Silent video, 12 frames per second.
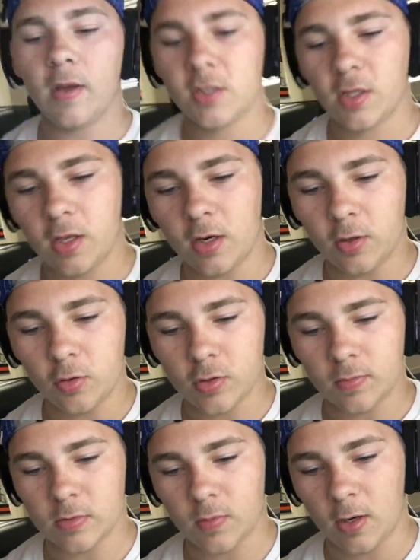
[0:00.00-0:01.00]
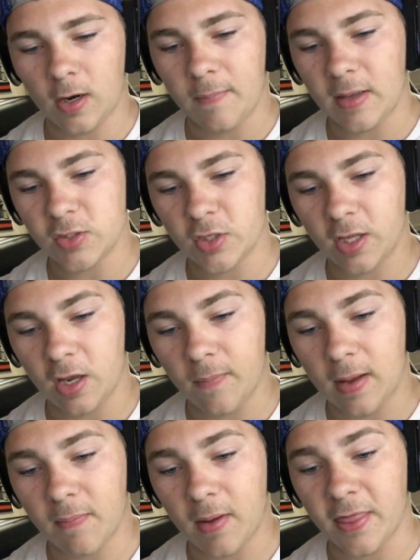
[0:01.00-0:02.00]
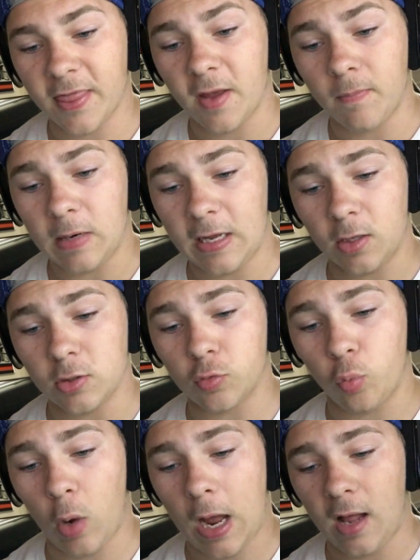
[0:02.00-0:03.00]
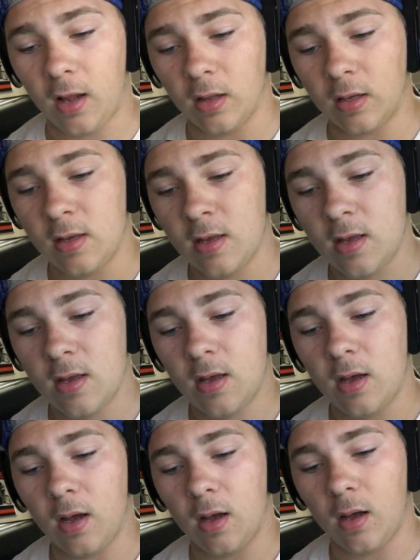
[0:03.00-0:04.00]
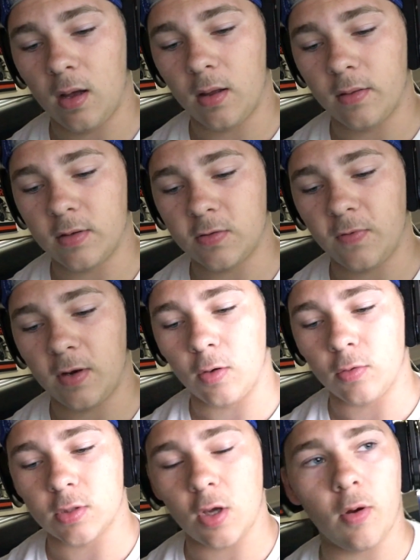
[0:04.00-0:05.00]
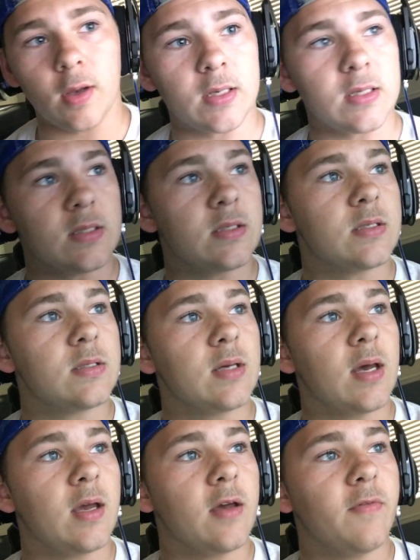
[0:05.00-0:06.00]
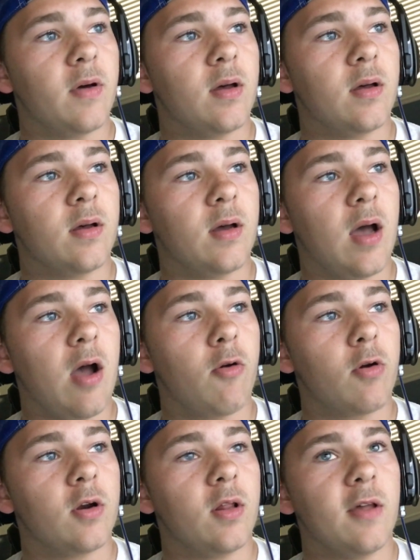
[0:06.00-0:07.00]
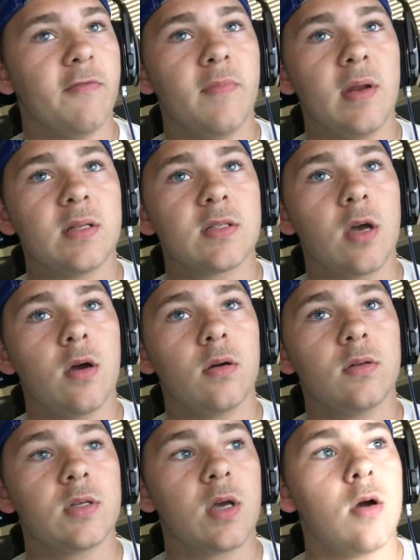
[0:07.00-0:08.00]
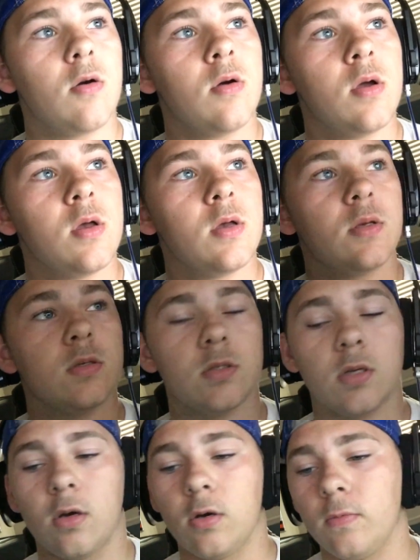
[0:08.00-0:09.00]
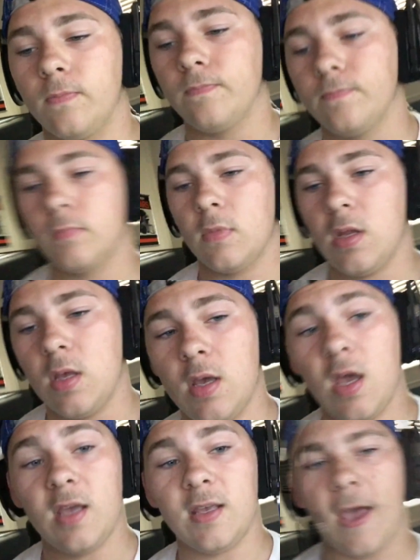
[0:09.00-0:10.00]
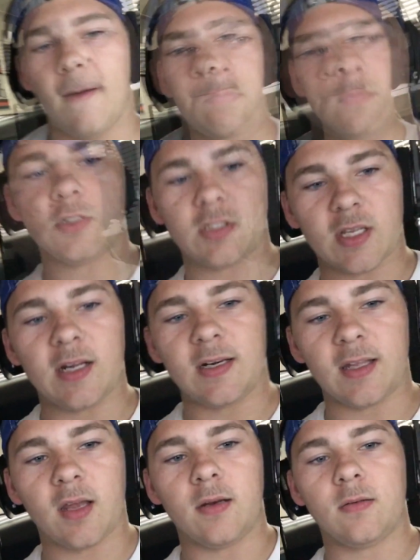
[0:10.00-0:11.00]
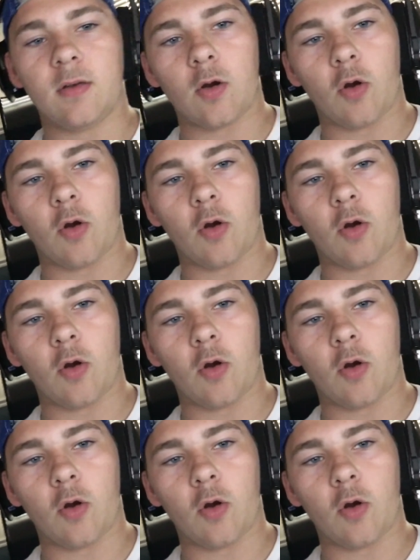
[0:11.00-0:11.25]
I'm actually going to do something smart, and I'm actually going to make my thumbnails while uh, this video is going, because I have an hour and 11 minutes go to go, so yeah, just get it done